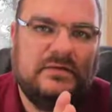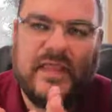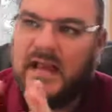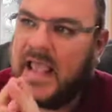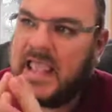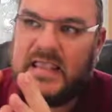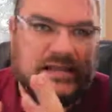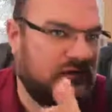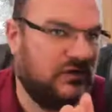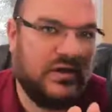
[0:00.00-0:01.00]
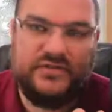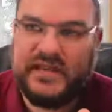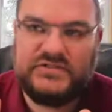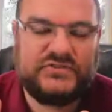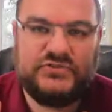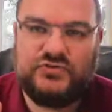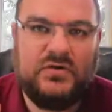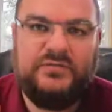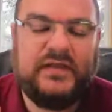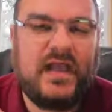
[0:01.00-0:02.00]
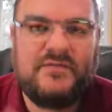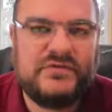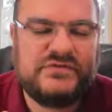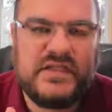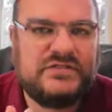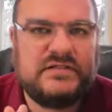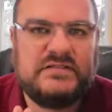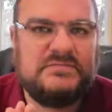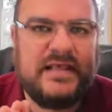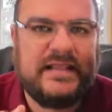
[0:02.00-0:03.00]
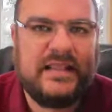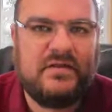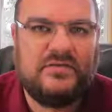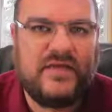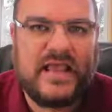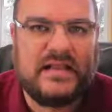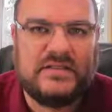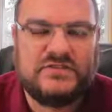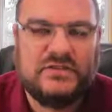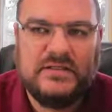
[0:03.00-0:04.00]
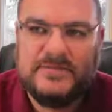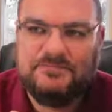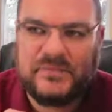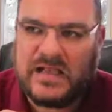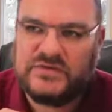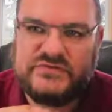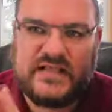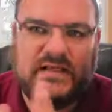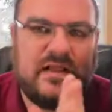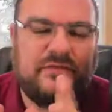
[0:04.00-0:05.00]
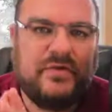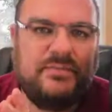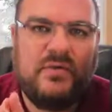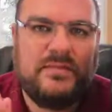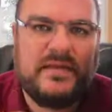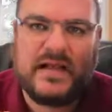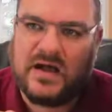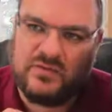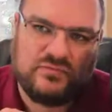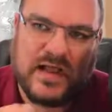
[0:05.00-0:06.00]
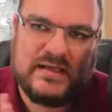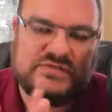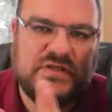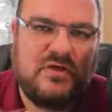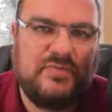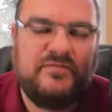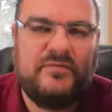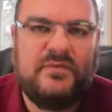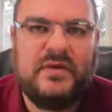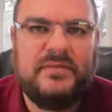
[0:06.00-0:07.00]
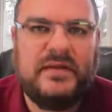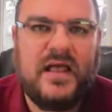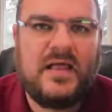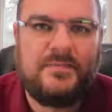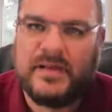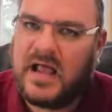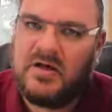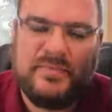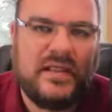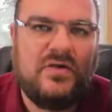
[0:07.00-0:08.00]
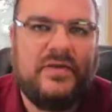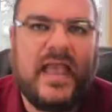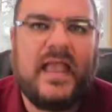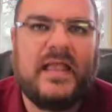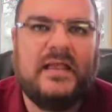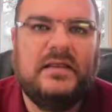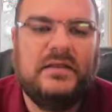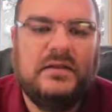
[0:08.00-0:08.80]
That, hey, you know, they just drove the conversation into Medicare Advantage. I'll set another appointment, I'll write a scope of appointment up, and I'll be okay.